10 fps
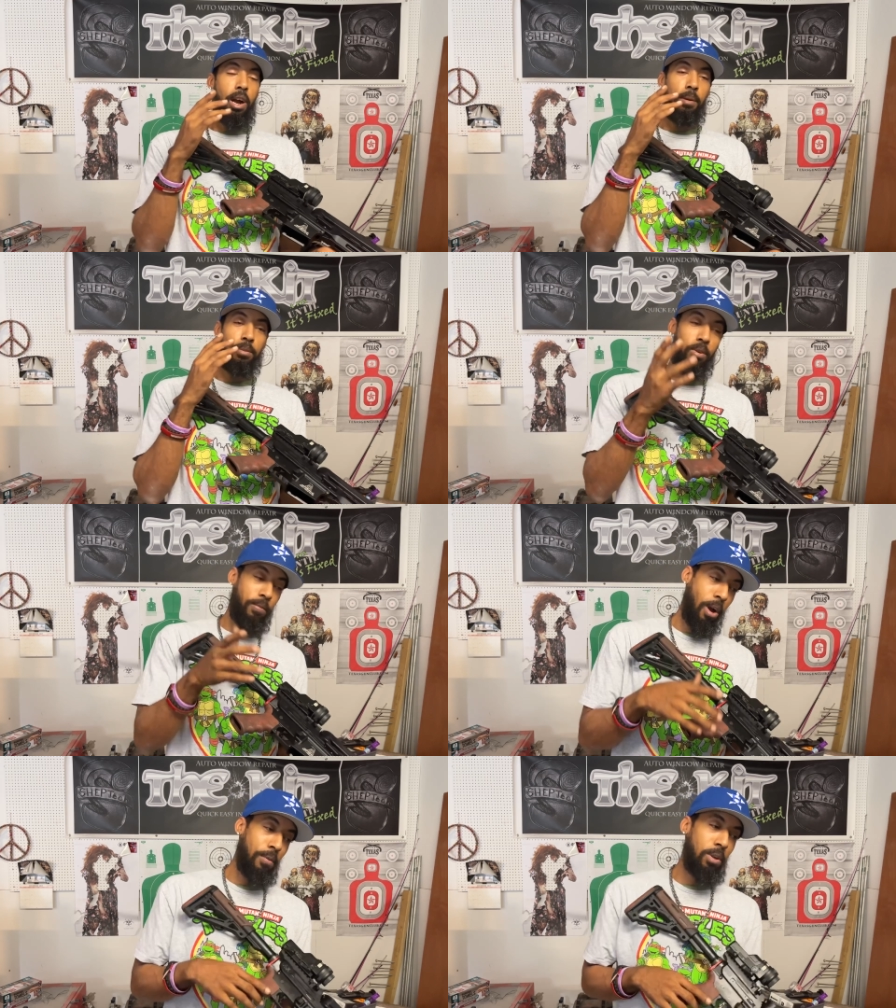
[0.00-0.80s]
So
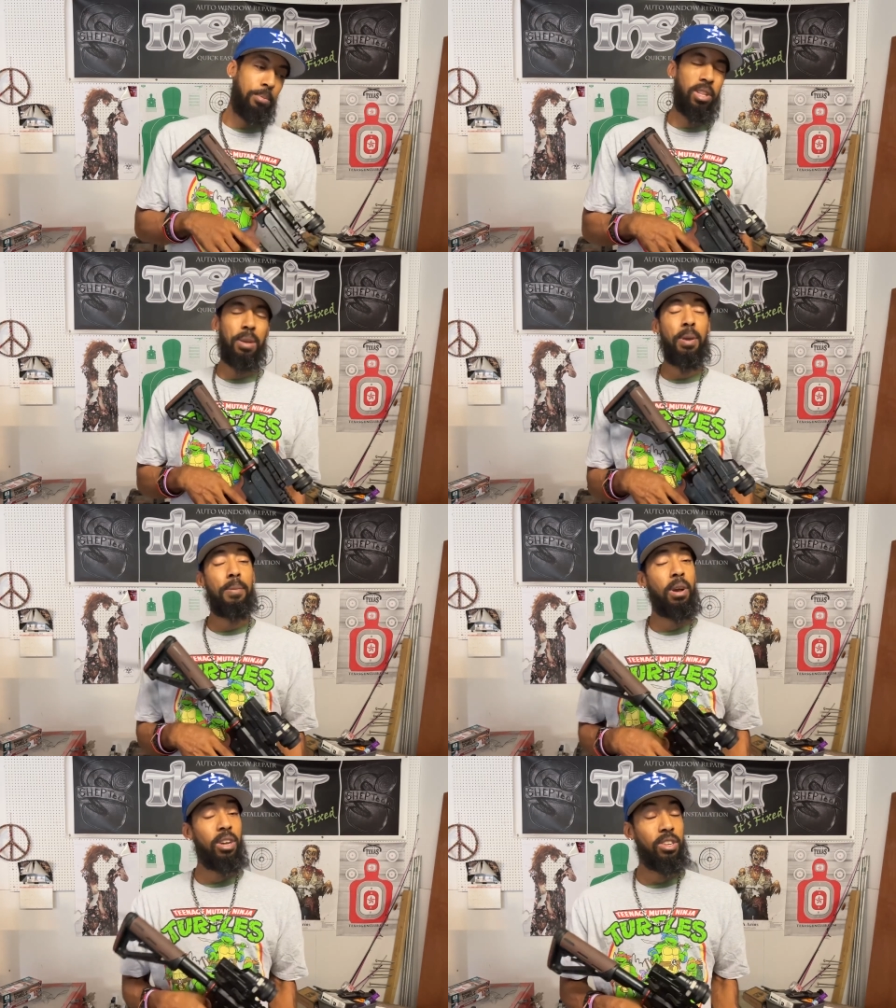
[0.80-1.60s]
far I've only put like maybe
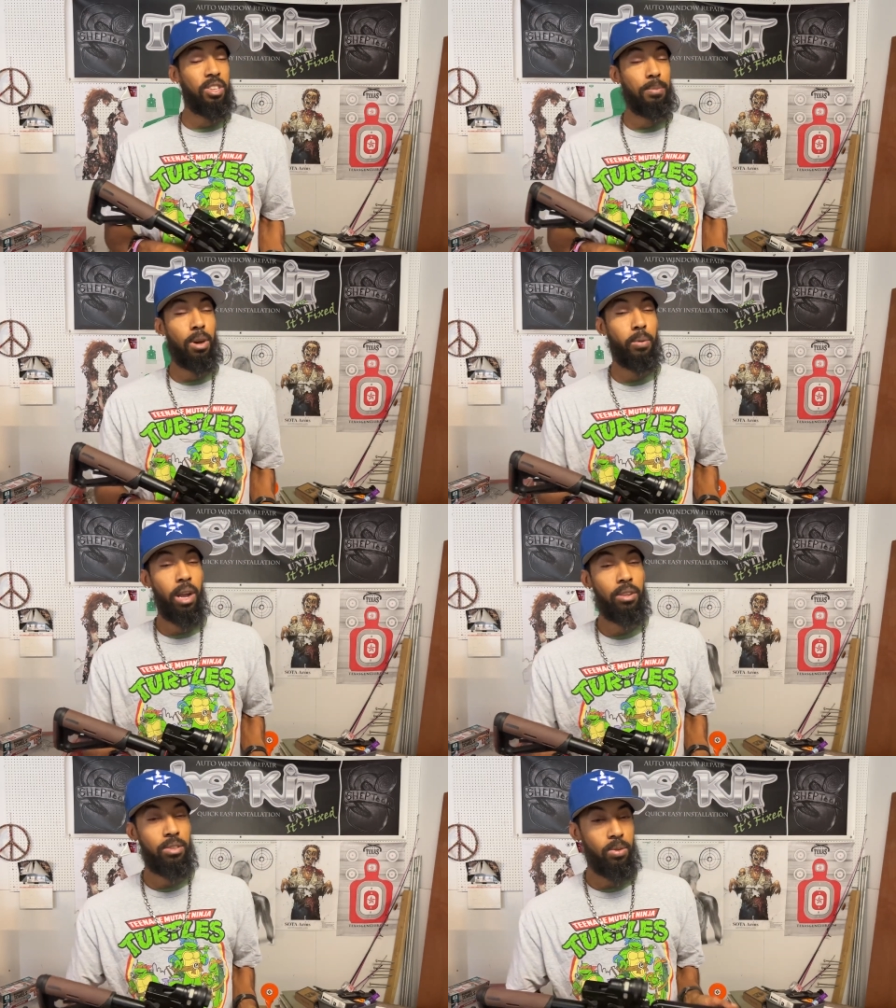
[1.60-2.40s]
100 some odd
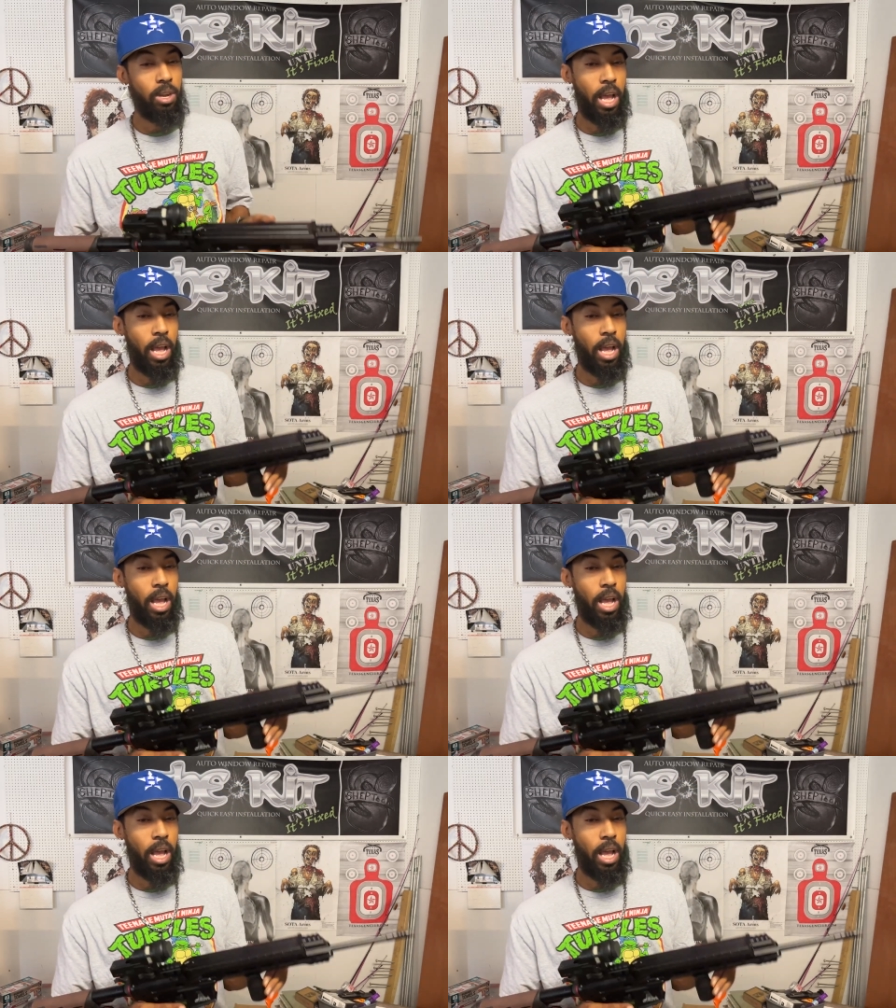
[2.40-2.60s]
rounds to it.